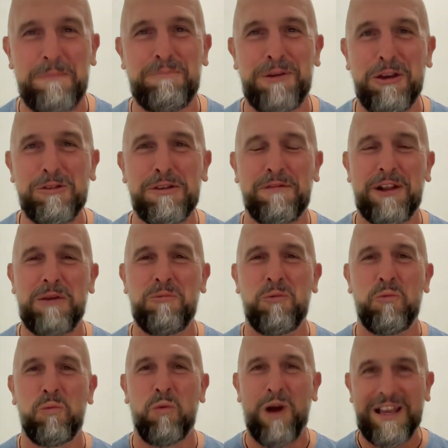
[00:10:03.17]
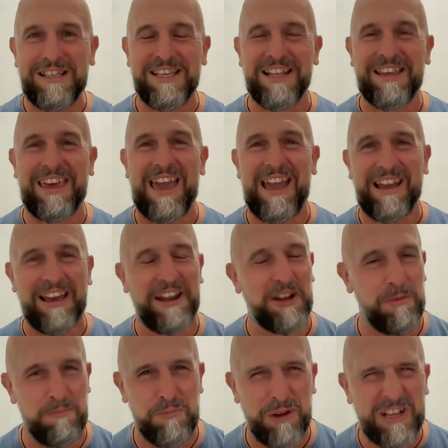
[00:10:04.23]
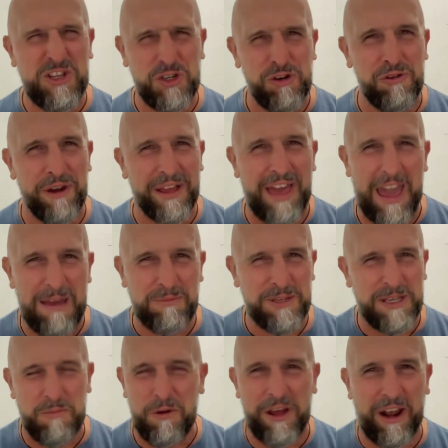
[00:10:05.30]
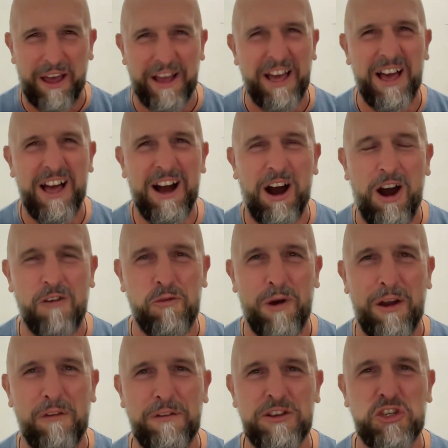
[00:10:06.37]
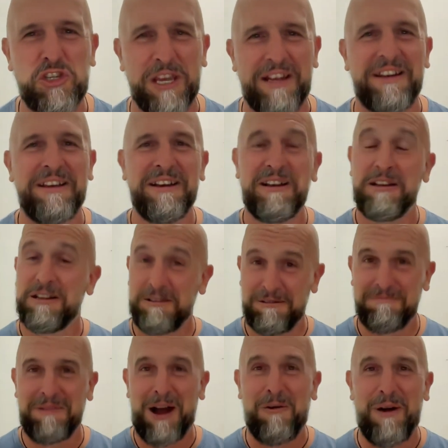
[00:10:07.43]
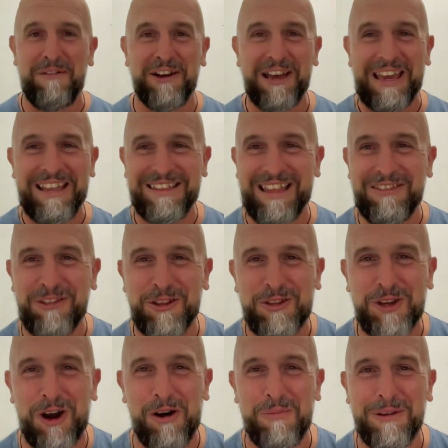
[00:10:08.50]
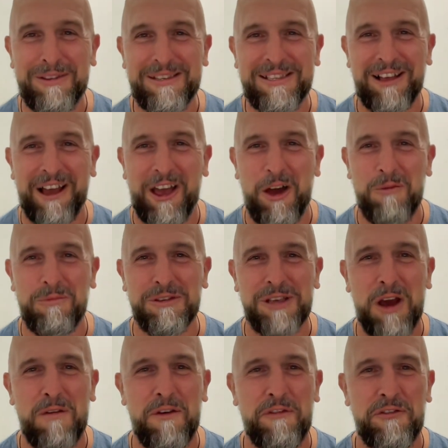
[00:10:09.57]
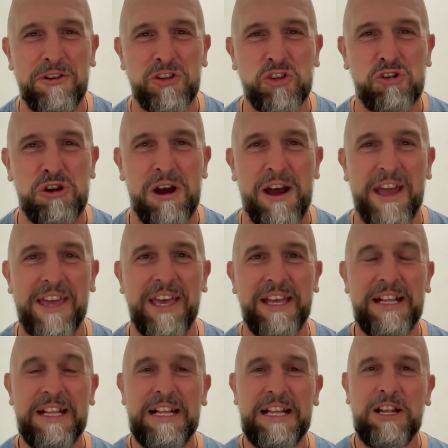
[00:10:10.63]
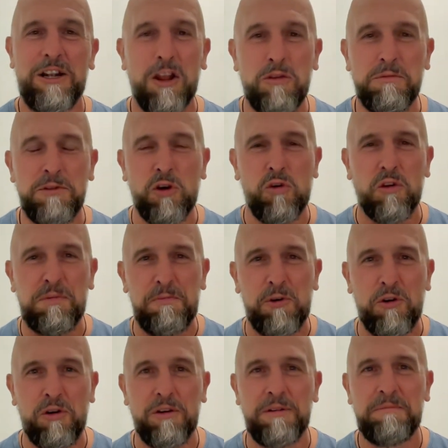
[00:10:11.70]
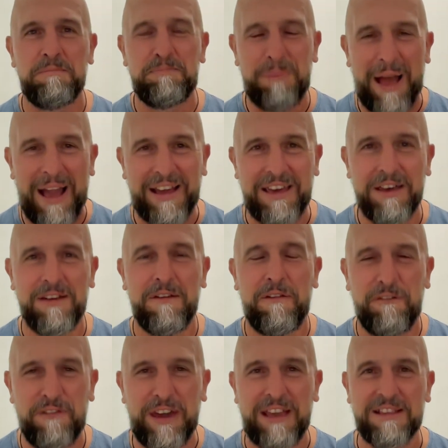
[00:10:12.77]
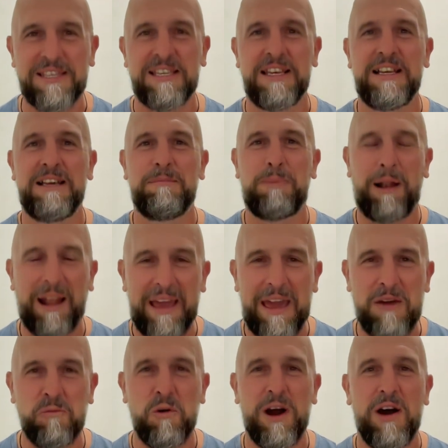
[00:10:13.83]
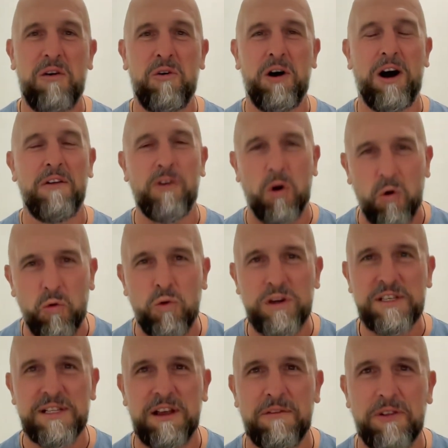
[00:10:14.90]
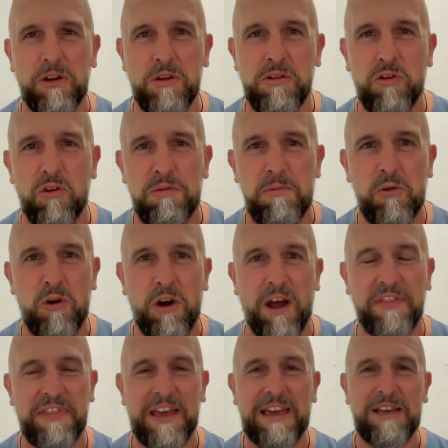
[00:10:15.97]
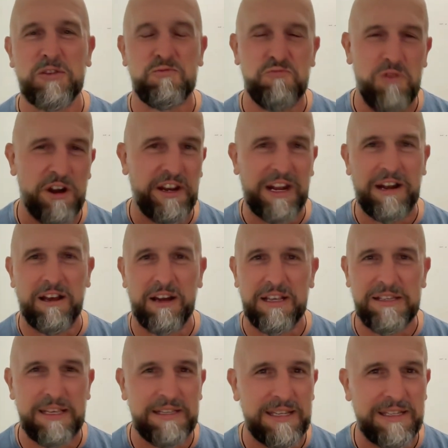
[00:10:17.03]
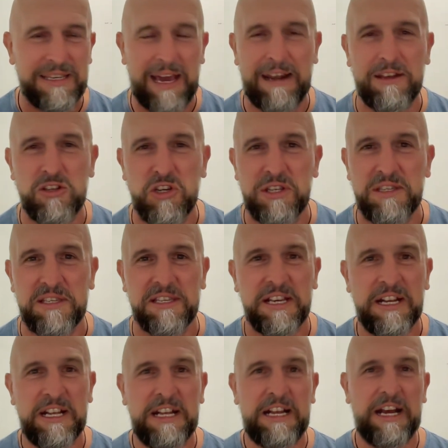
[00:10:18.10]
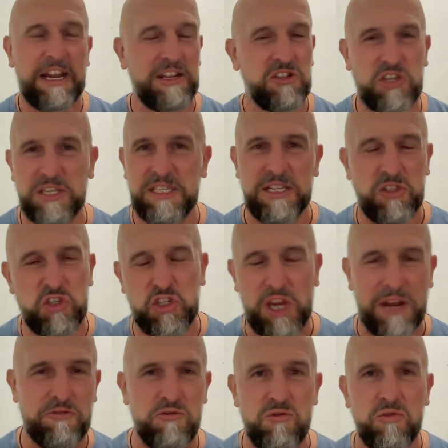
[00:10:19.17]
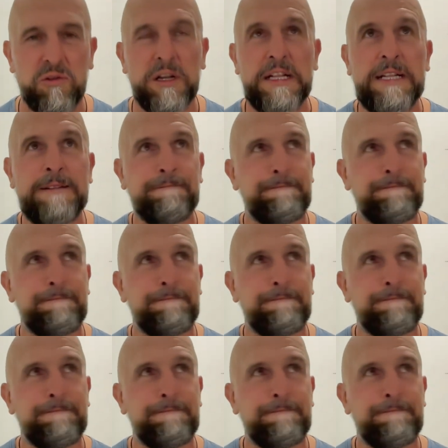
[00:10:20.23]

with a beautifully weighted kick. And I'm pretty sure it came somewhere like halfway off his shin. However, it did the job and slide home was over for a try. Luke Northmore back fit, playing well. I've always loved Luke Northmore. I think his running lines, his intelligence and just his general,